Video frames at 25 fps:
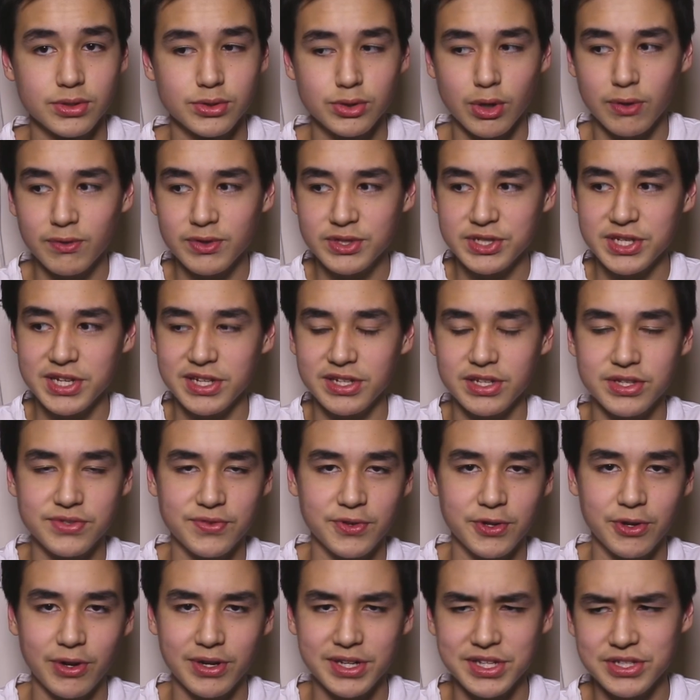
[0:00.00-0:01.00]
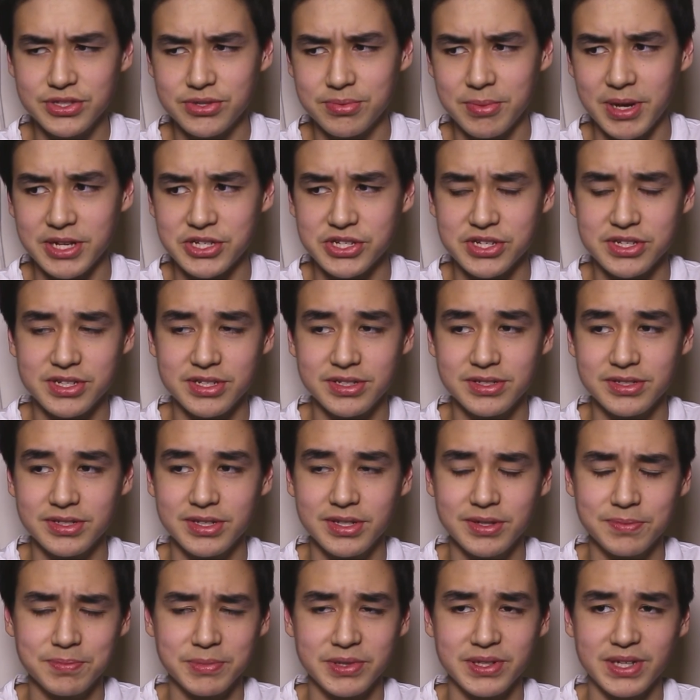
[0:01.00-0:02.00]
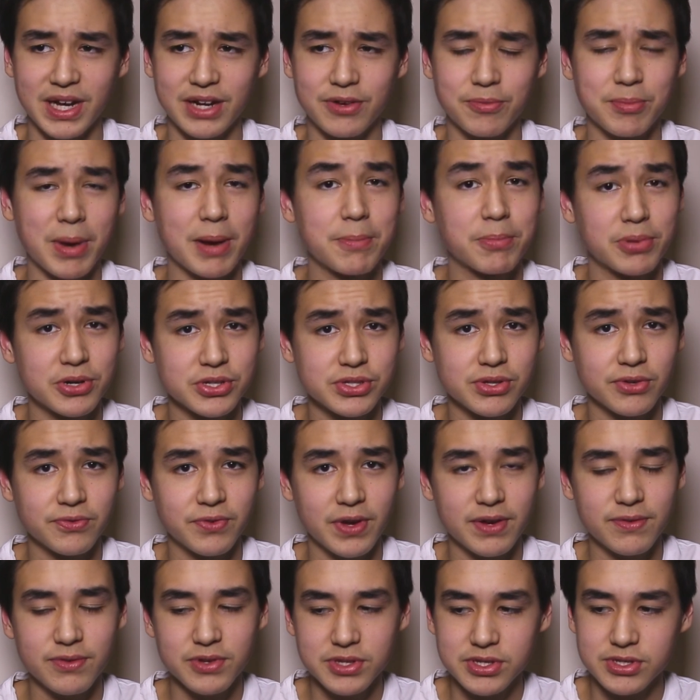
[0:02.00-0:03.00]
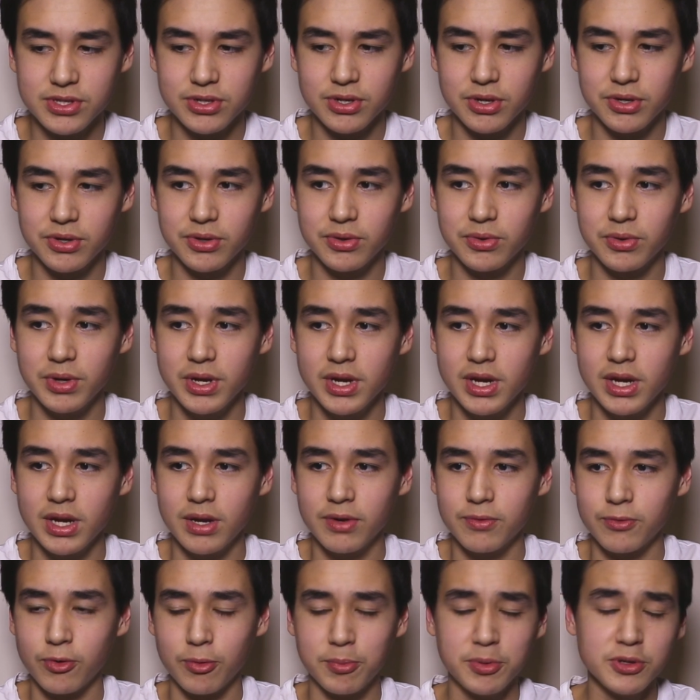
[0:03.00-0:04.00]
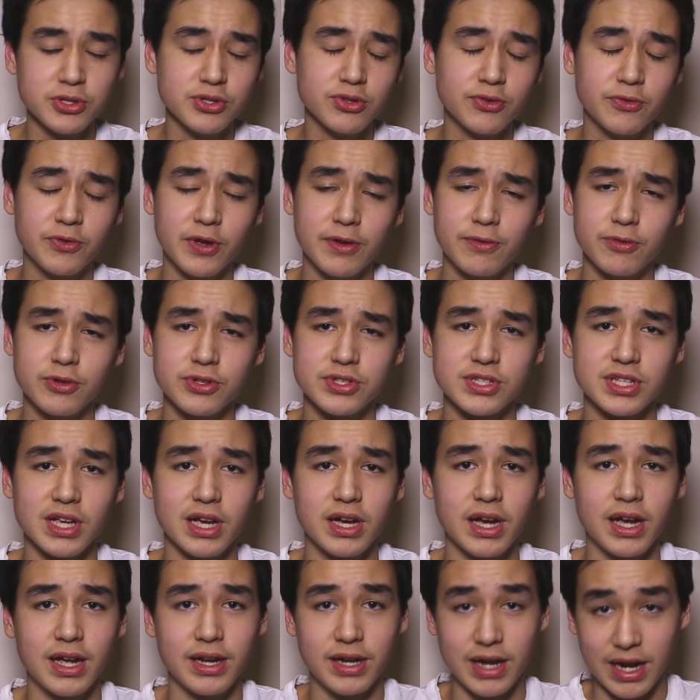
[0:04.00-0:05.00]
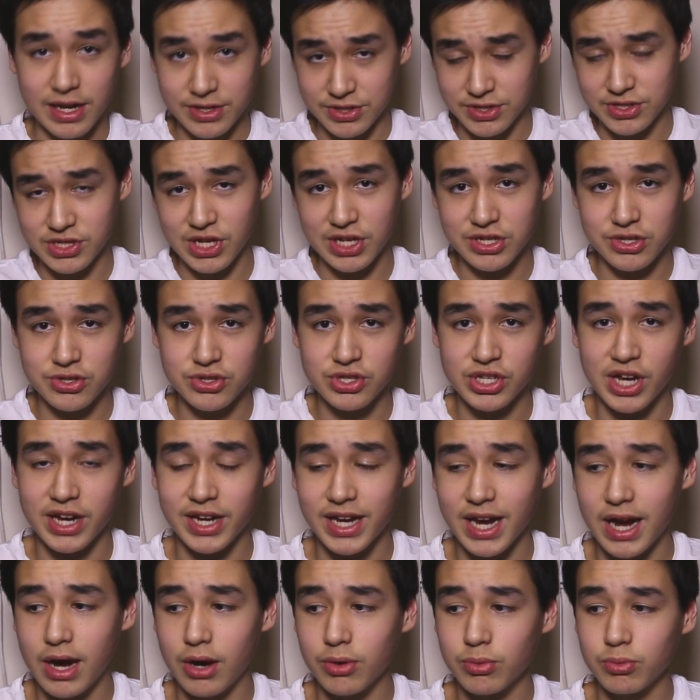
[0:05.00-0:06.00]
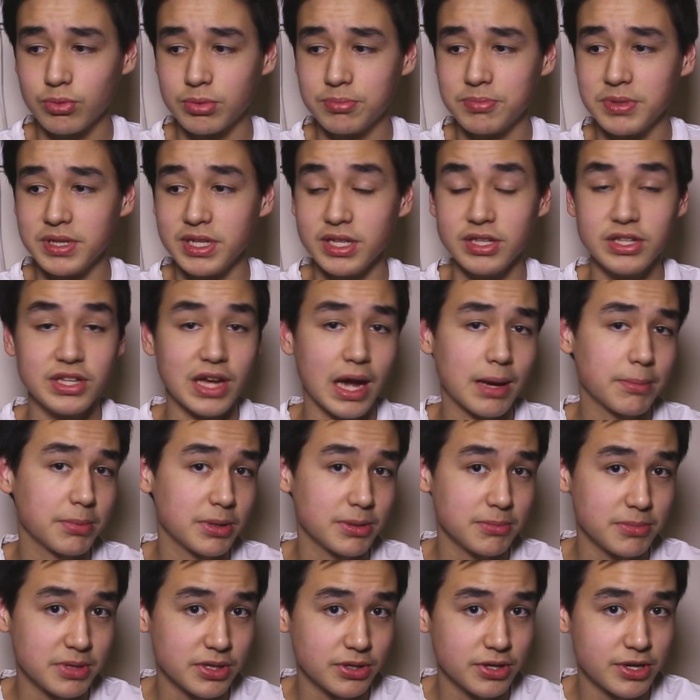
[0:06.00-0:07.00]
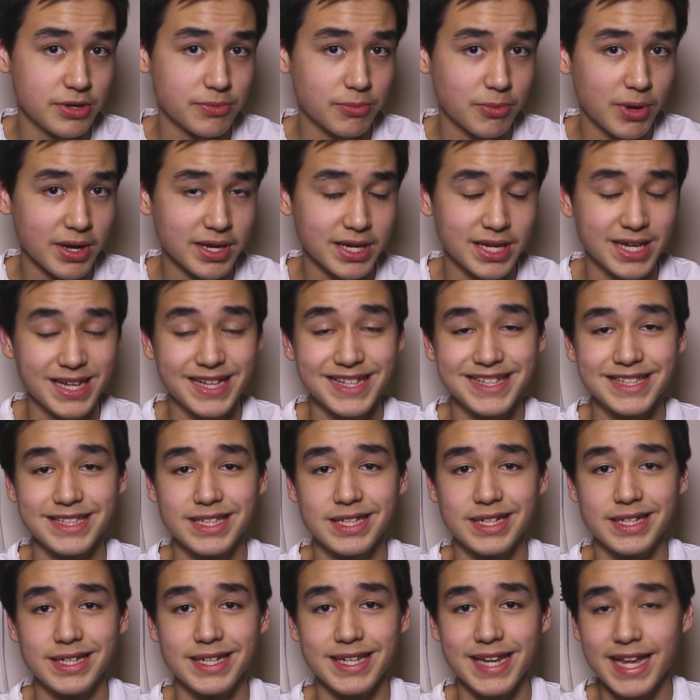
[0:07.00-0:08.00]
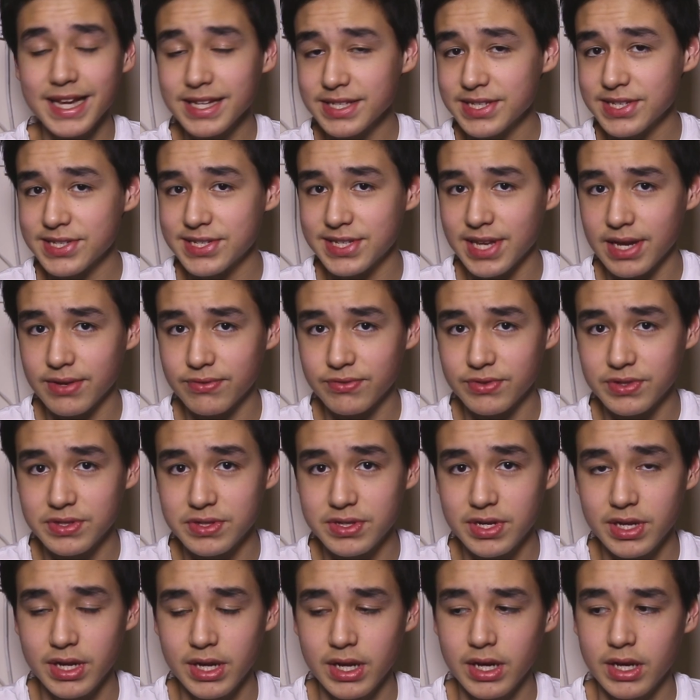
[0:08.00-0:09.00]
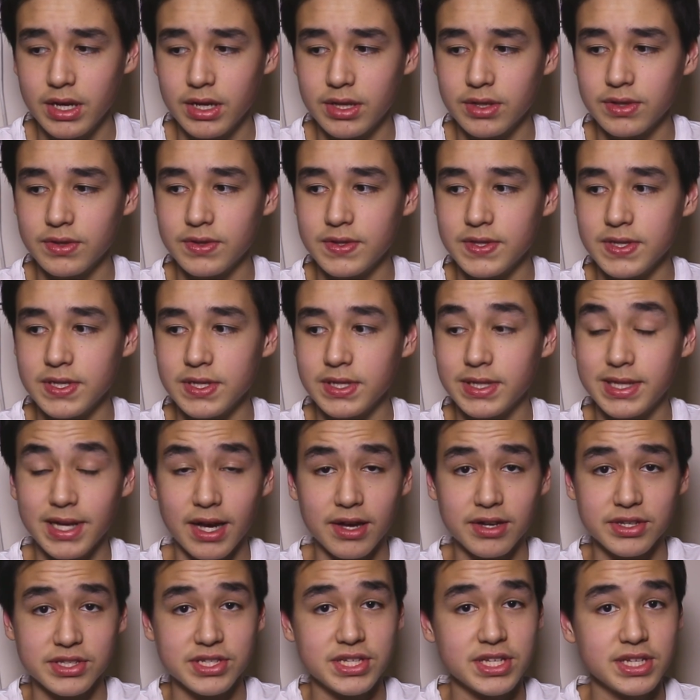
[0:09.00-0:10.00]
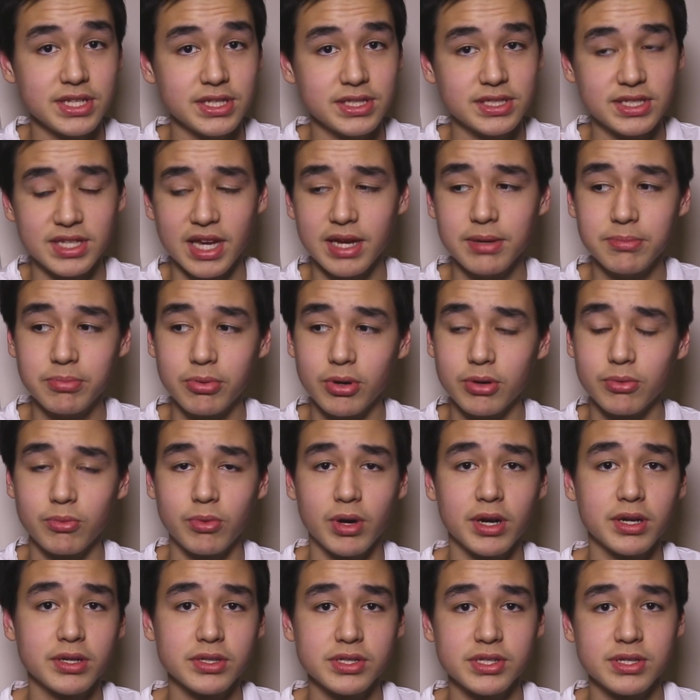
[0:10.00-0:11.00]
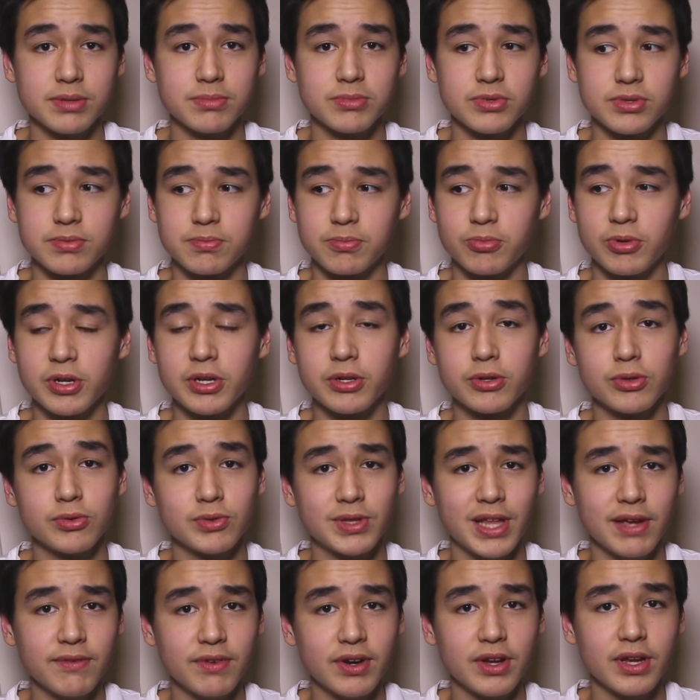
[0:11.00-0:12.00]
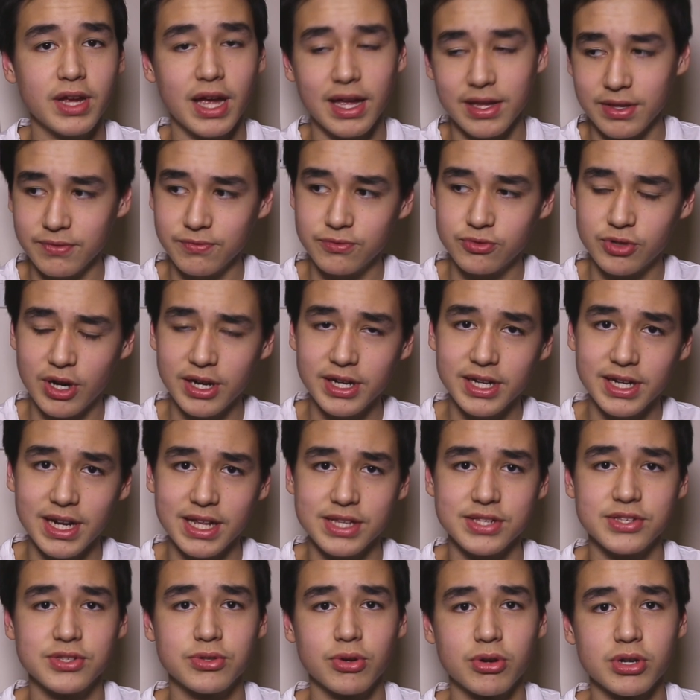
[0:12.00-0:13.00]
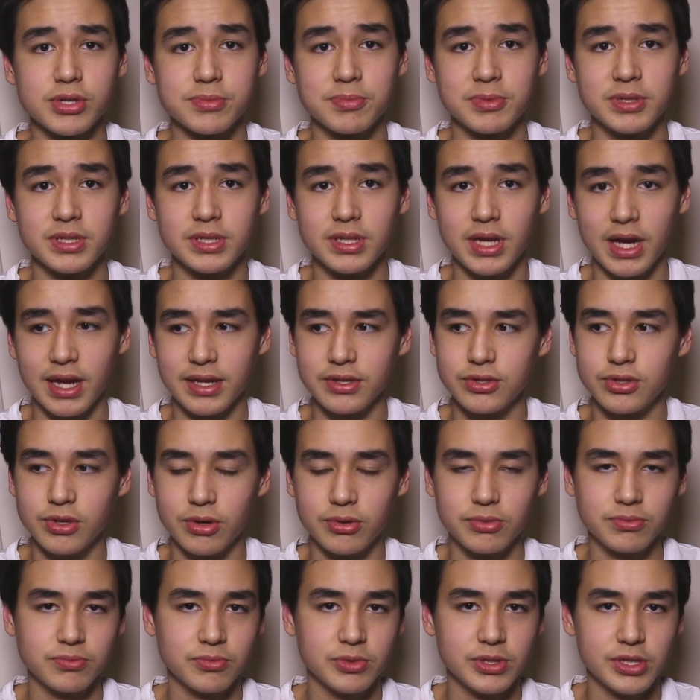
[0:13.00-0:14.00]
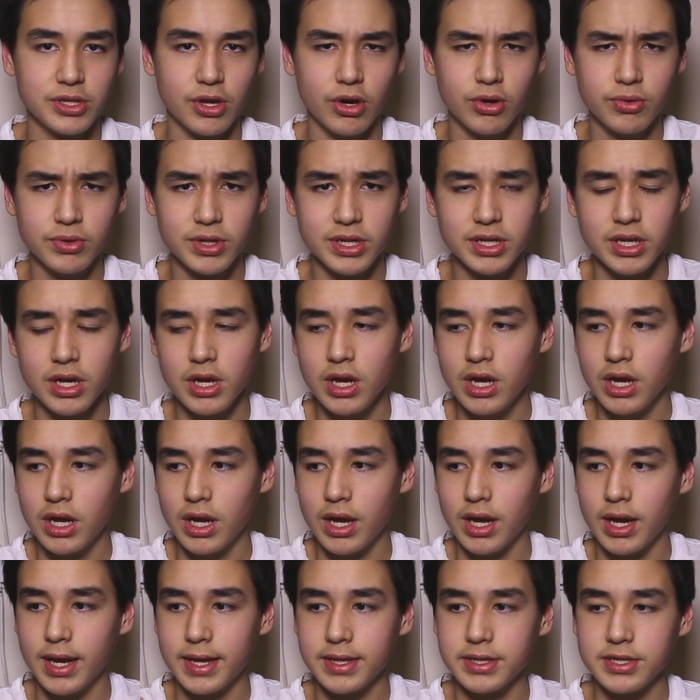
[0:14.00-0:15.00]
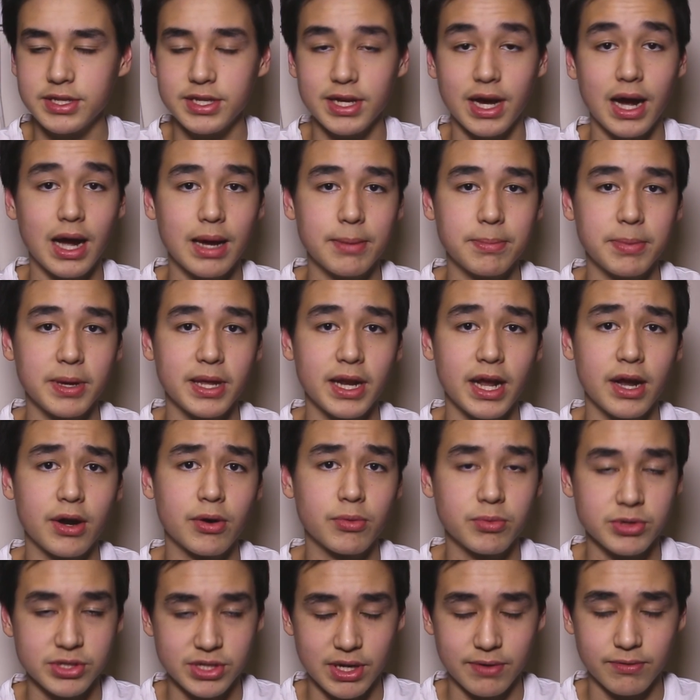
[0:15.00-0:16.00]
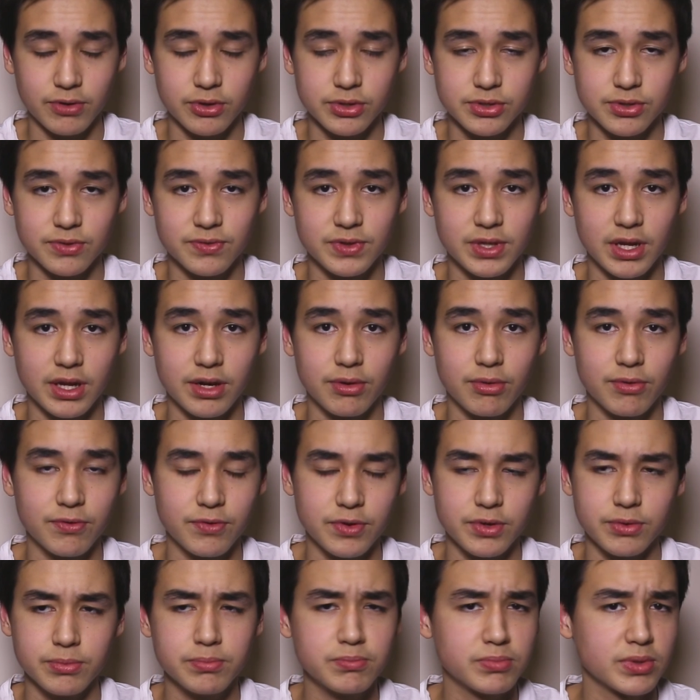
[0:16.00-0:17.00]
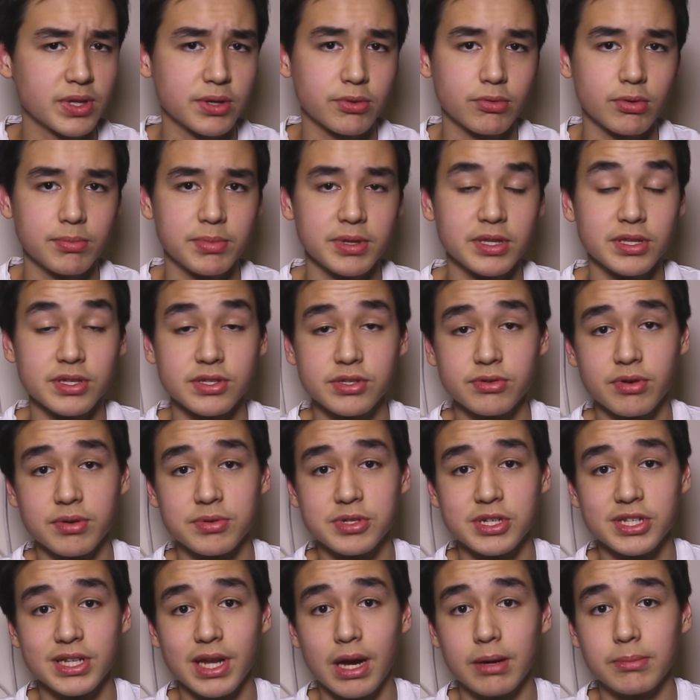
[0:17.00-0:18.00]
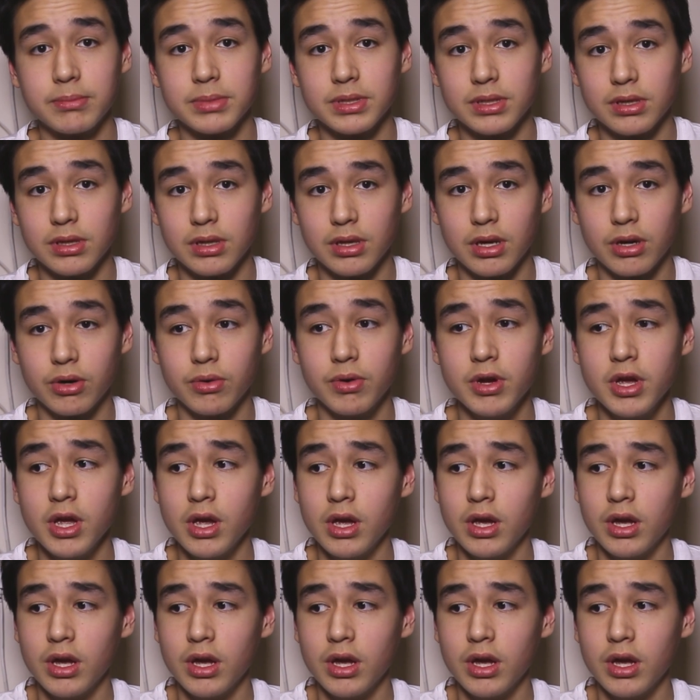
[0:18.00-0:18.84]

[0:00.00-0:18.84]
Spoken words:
So obviously in this video I need to mention kind of my personal favorites. So for personal favorites, I suggest you check out would be the iPad mini Retina, the Nexus 7, the Galaxy 10.1 seems pretty cool. I tried it at stores, but I don't really own it, and the iPad Air, which I've also done a review. Link will be in the description down below.